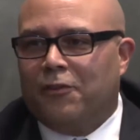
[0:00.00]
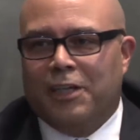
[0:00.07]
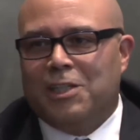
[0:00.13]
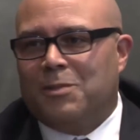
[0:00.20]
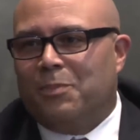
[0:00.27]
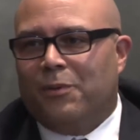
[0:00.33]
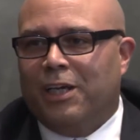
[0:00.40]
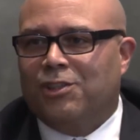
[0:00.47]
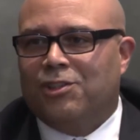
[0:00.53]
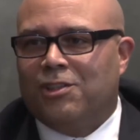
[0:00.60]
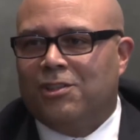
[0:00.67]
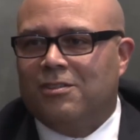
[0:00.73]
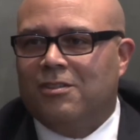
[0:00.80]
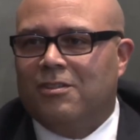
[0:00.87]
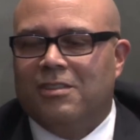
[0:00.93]
for
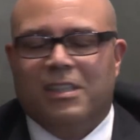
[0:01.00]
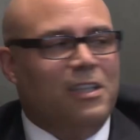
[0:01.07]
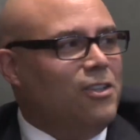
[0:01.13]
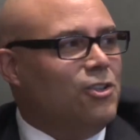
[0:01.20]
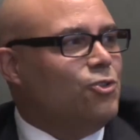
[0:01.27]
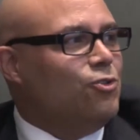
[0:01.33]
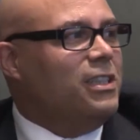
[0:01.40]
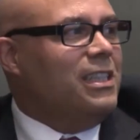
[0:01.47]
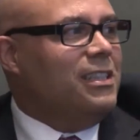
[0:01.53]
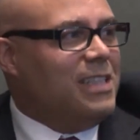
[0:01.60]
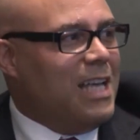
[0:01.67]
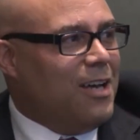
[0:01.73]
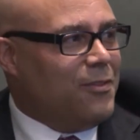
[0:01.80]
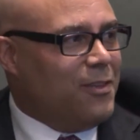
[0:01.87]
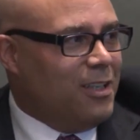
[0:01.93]
inspiration in the trees
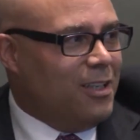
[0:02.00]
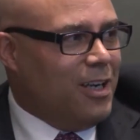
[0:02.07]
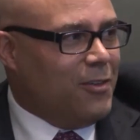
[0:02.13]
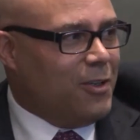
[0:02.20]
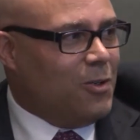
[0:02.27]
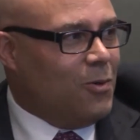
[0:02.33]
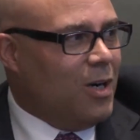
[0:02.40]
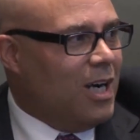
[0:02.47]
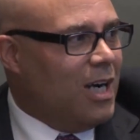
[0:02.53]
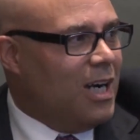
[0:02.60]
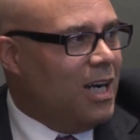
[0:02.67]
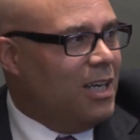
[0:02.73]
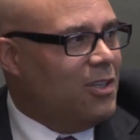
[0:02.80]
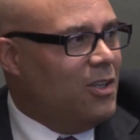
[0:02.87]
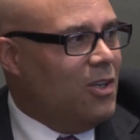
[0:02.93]
out there on the
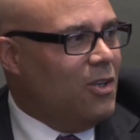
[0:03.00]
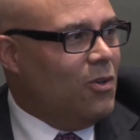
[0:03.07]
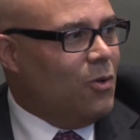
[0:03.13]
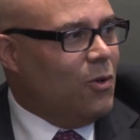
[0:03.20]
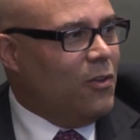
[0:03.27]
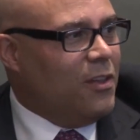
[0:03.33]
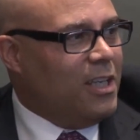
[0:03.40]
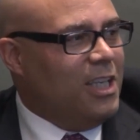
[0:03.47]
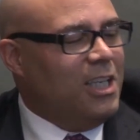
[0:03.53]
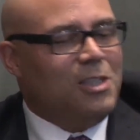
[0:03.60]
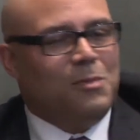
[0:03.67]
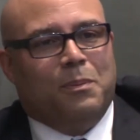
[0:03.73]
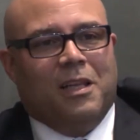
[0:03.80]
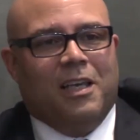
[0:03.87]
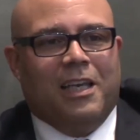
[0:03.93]
quad or the
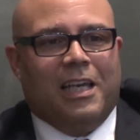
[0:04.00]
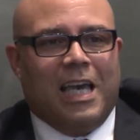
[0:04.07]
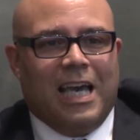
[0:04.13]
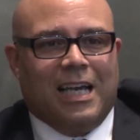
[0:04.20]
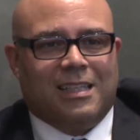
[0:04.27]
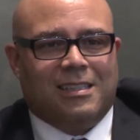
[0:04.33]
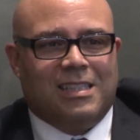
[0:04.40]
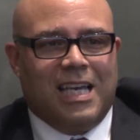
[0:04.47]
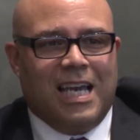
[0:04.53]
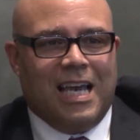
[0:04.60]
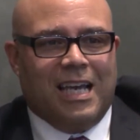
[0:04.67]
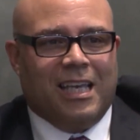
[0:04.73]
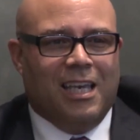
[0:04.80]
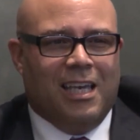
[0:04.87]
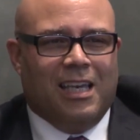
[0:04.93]
kids playing
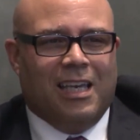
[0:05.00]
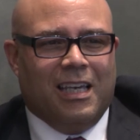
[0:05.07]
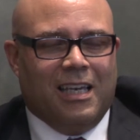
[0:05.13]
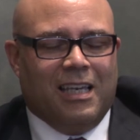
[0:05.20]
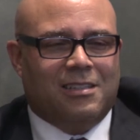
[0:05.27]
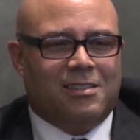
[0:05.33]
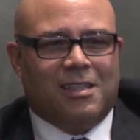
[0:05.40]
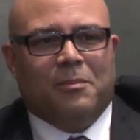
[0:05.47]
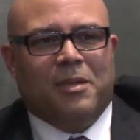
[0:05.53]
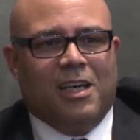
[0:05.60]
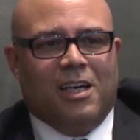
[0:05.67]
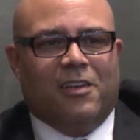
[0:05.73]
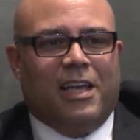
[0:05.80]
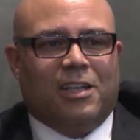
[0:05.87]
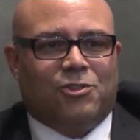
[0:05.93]
hack-a-sack, and
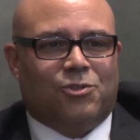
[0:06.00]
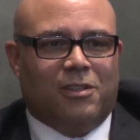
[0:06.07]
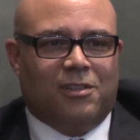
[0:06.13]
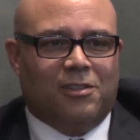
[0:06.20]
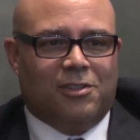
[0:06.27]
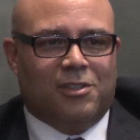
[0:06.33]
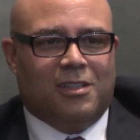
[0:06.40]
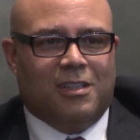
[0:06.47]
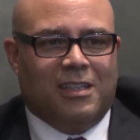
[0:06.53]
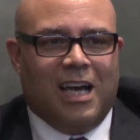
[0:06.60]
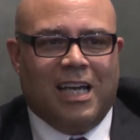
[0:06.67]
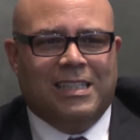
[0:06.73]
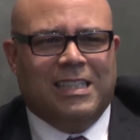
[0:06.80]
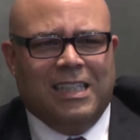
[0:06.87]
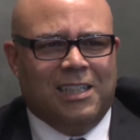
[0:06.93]
somehow that triggers an
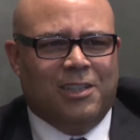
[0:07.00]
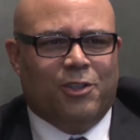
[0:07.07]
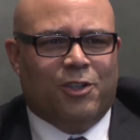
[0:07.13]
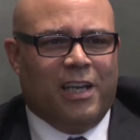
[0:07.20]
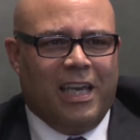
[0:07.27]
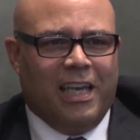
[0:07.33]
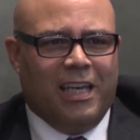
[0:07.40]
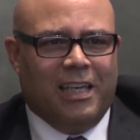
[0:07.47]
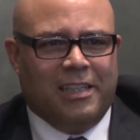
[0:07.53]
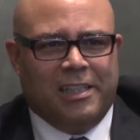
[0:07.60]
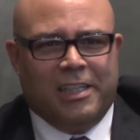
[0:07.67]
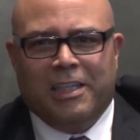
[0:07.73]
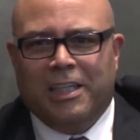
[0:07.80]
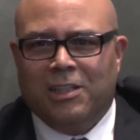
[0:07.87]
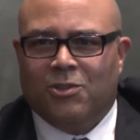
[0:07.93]
idea in your head and
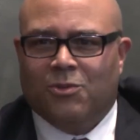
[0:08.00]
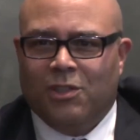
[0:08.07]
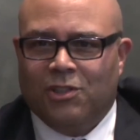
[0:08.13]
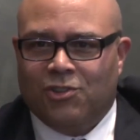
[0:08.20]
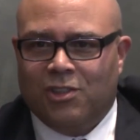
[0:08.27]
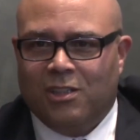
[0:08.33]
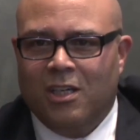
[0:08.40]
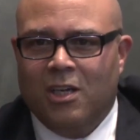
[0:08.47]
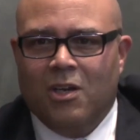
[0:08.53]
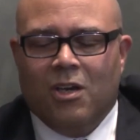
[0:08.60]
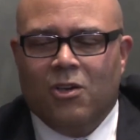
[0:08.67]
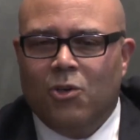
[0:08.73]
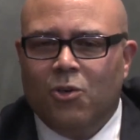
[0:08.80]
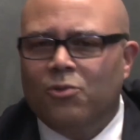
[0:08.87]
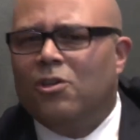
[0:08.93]
an intuition.
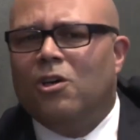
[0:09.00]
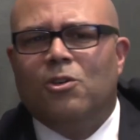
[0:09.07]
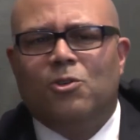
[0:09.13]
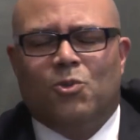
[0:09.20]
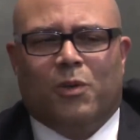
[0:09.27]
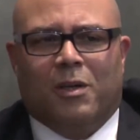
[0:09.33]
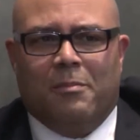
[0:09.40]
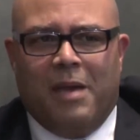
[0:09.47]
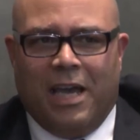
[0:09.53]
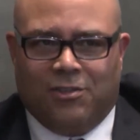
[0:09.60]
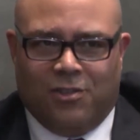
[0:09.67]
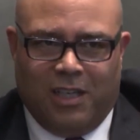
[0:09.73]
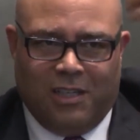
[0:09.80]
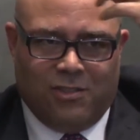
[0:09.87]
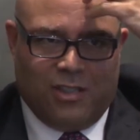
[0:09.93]
Who knows where
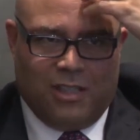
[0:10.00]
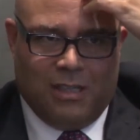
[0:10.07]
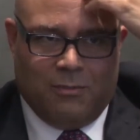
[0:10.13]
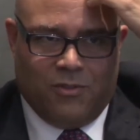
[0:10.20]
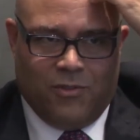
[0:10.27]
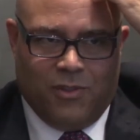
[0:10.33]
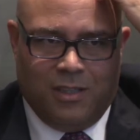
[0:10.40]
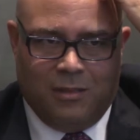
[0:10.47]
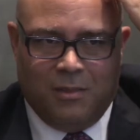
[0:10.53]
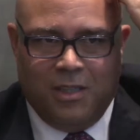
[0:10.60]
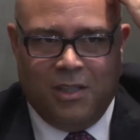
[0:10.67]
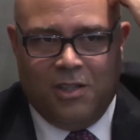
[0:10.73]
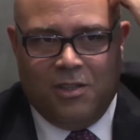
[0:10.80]
imagination comes from?